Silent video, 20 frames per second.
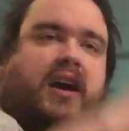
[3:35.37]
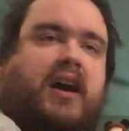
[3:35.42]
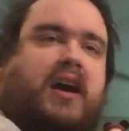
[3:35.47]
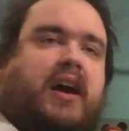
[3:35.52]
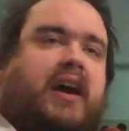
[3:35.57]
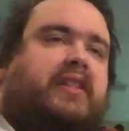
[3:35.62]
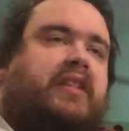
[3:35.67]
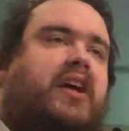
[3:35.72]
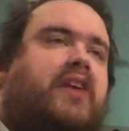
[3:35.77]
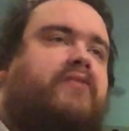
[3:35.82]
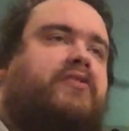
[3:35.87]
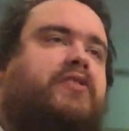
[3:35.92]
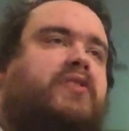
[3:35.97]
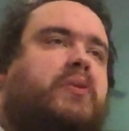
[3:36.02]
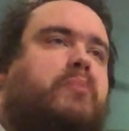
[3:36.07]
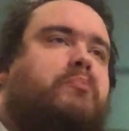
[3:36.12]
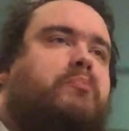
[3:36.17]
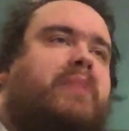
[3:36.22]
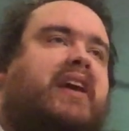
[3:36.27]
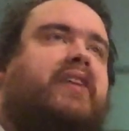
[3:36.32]
I loved the
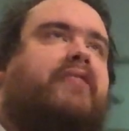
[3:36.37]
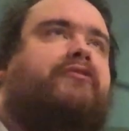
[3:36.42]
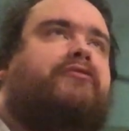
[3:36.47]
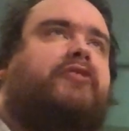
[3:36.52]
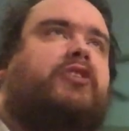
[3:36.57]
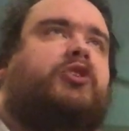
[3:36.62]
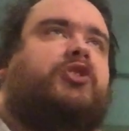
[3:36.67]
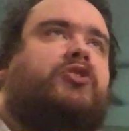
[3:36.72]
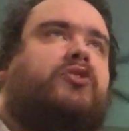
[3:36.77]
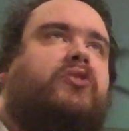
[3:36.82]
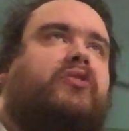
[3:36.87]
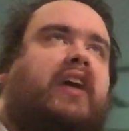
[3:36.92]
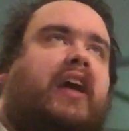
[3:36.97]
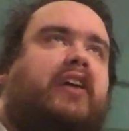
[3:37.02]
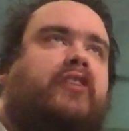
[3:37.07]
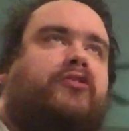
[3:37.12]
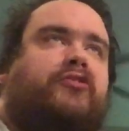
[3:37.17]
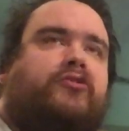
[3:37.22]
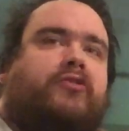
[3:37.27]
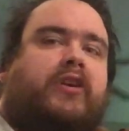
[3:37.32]
meta-fictional kind
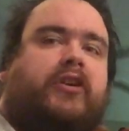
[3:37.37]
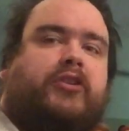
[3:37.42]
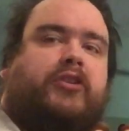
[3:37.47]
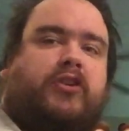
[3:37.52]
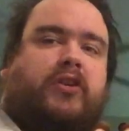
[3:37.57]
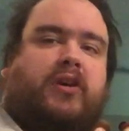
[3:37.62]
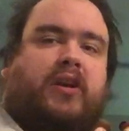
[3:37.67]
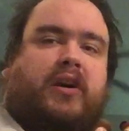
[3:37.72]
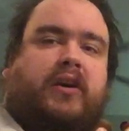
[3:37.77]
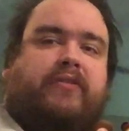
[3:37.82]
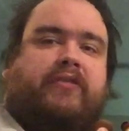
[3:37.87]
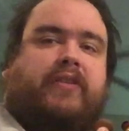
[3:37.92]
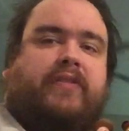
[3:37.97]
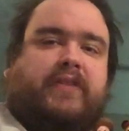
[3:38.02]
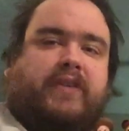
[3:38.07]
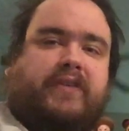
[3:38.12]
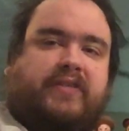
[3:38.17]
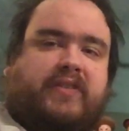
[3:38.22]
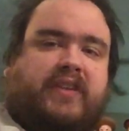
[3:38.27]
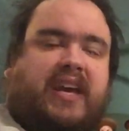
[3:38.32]
of structure of the
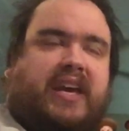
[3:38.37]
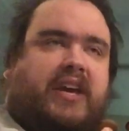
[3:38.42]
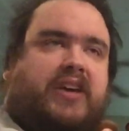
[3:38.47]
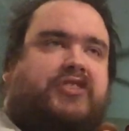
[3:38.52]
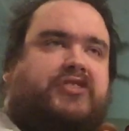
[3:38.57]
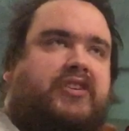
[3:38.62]
stage,